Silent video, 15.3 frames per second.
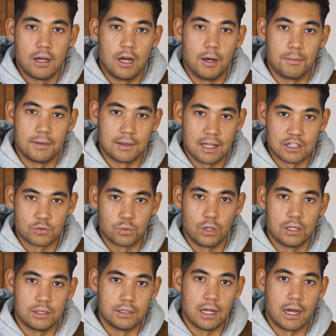Um, and that's
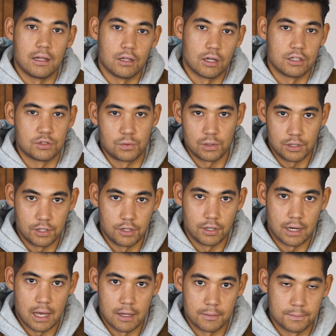what nylon is really
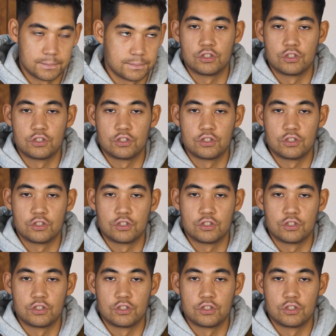good at.